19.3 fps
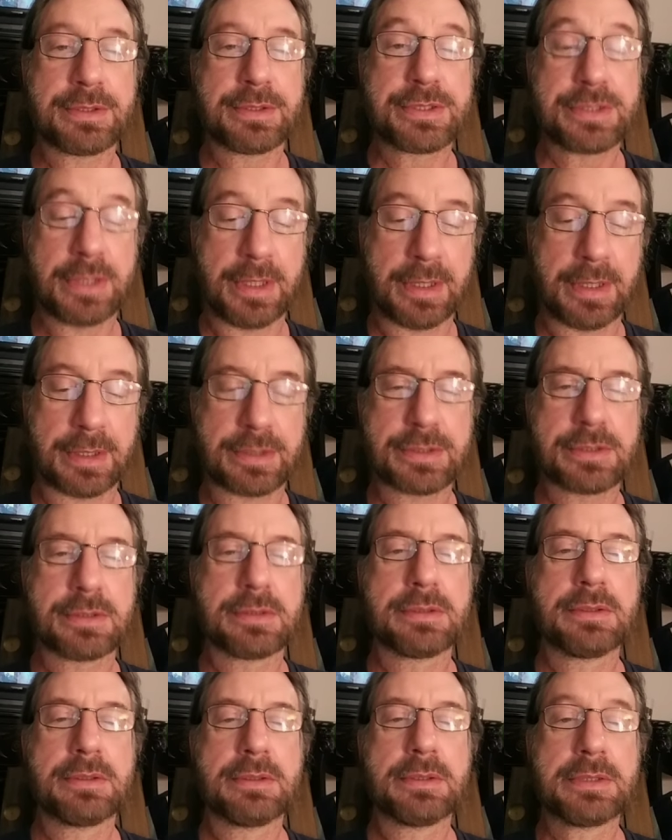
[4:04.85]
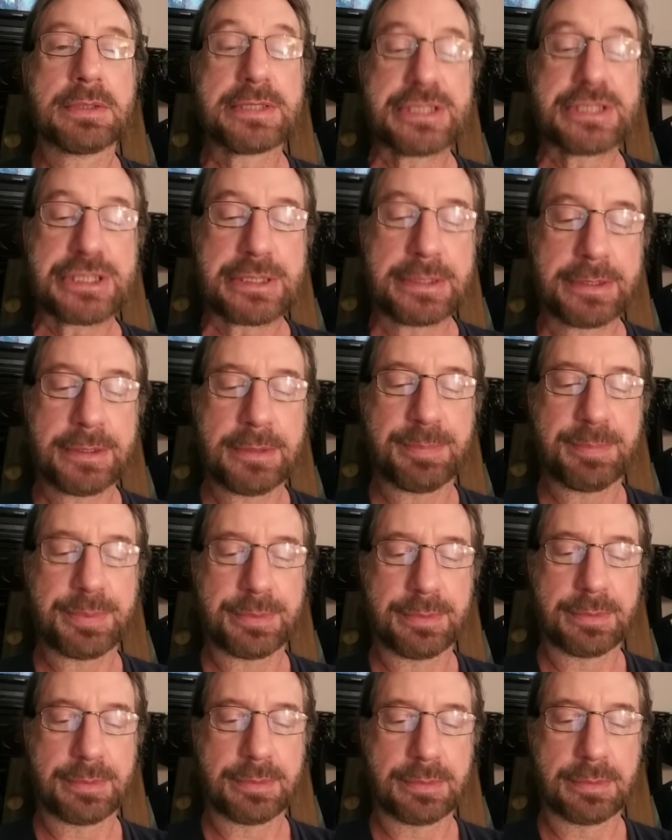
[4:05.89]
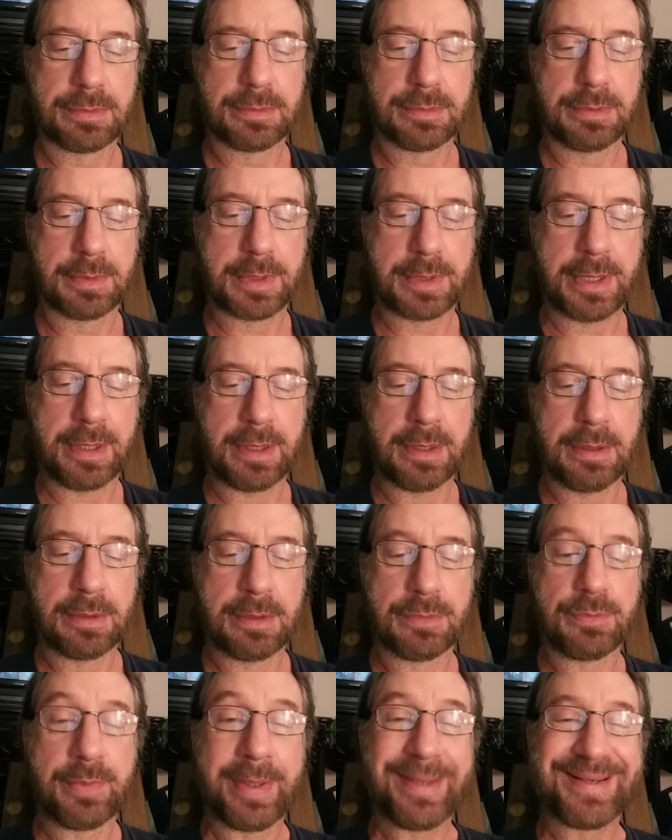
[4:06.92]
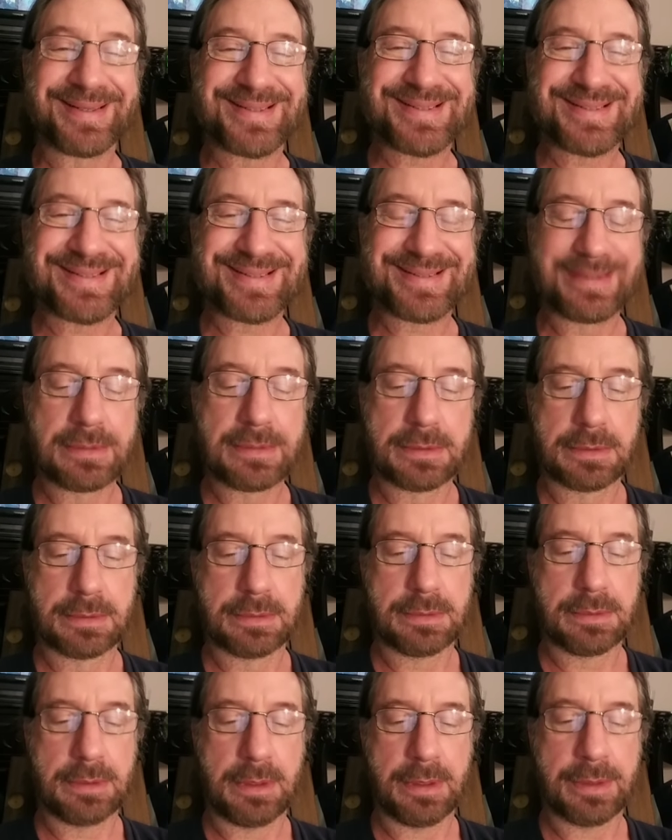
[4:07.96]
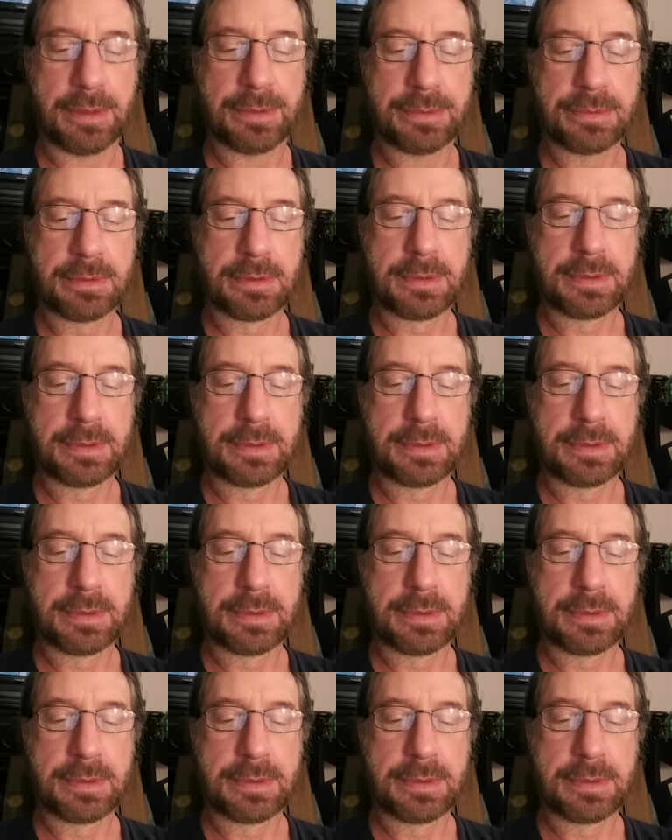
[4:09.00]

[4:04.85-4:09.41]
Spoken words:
Sex, sleep, okay? Rest, you know?